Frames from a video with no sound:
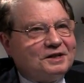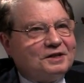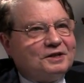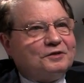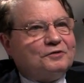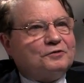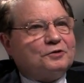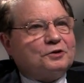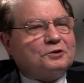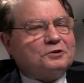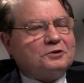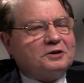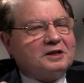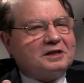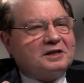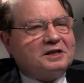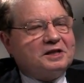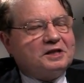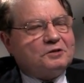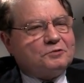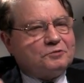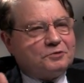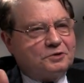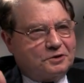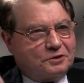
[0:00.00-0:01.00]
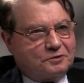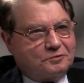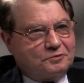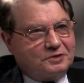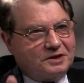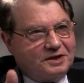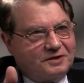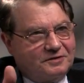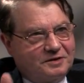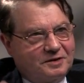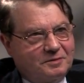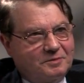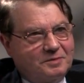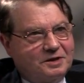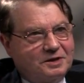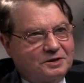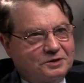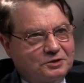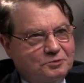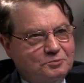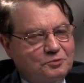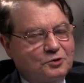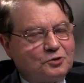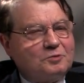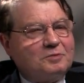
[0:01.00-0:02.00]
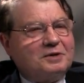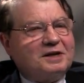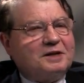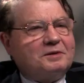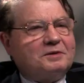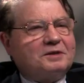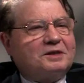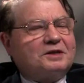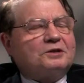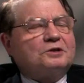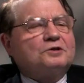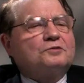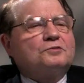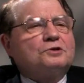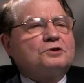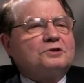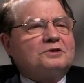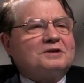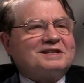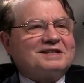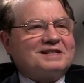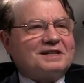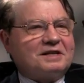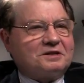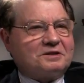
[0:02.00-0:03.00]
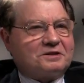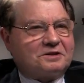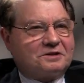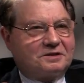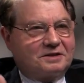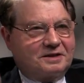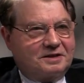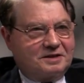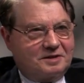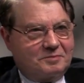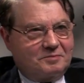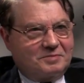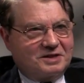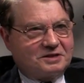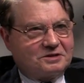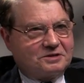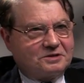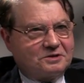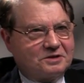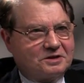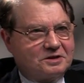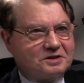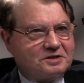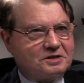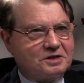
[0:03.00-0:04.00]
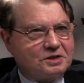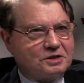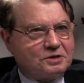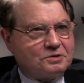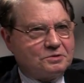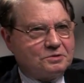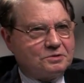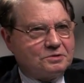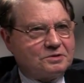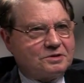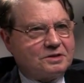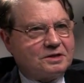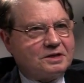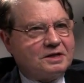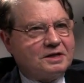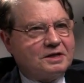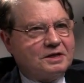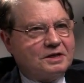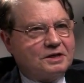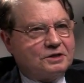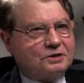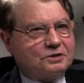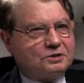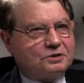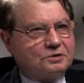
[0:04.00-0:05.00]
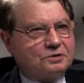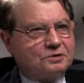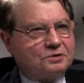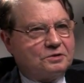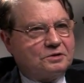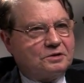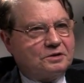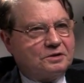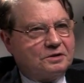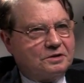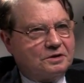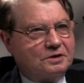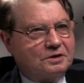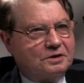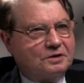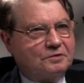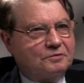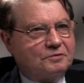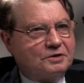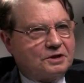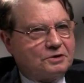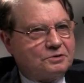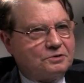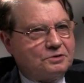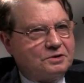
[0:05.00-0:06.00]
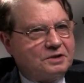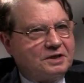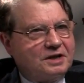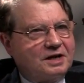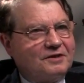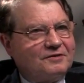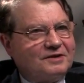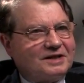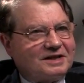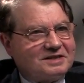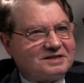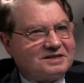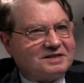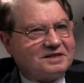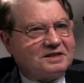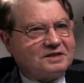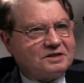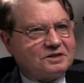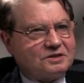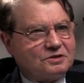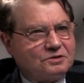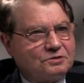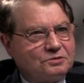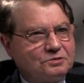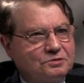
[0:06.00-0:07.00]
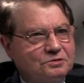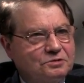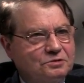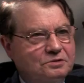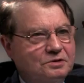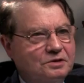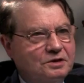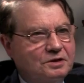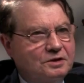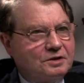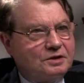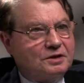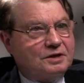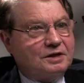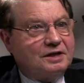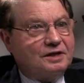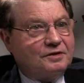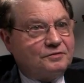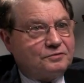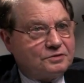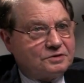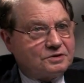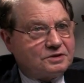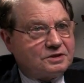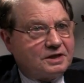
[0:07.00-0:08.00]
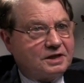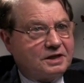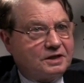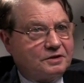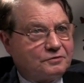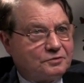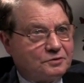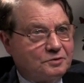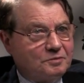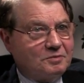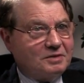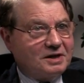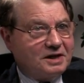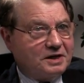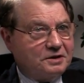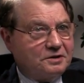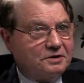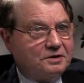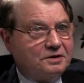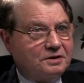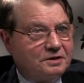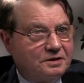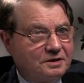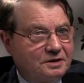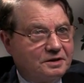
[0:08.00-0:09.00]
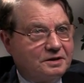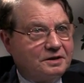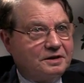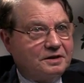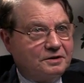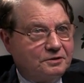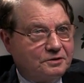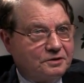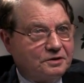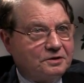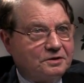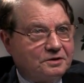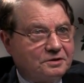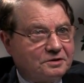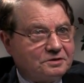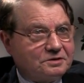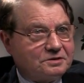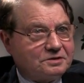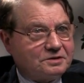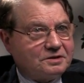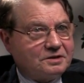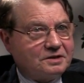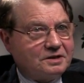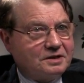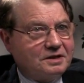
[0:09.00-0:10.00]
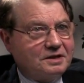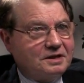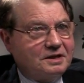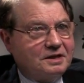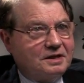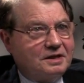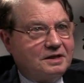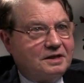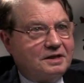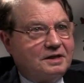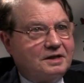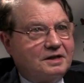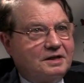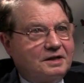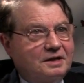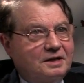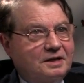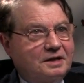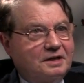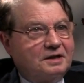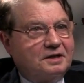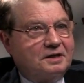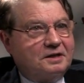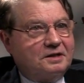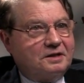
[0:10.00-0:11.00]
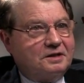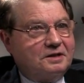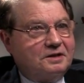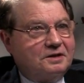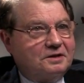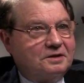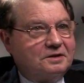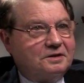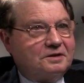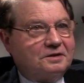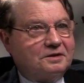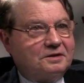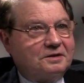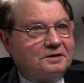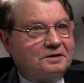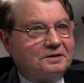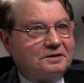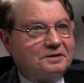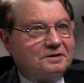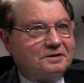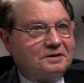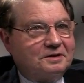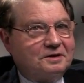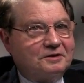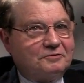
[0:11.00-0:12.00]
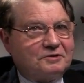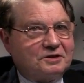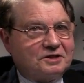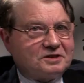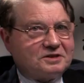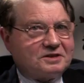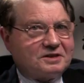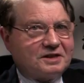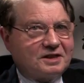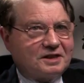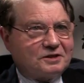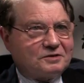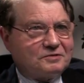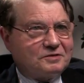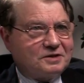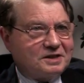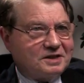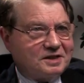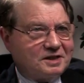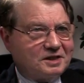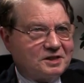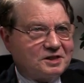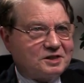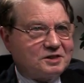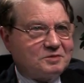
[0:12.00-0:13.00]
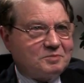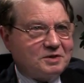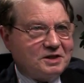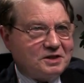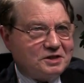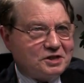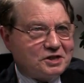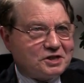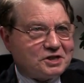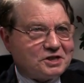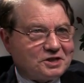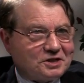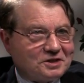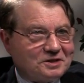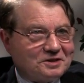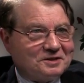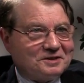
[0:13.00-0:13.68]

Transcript: Fortunately, it worked. We have the small blood transfusion center at the Pasteur Institute, so we could have access to lymphocytes from blood donors. And it was, I think, a Spanish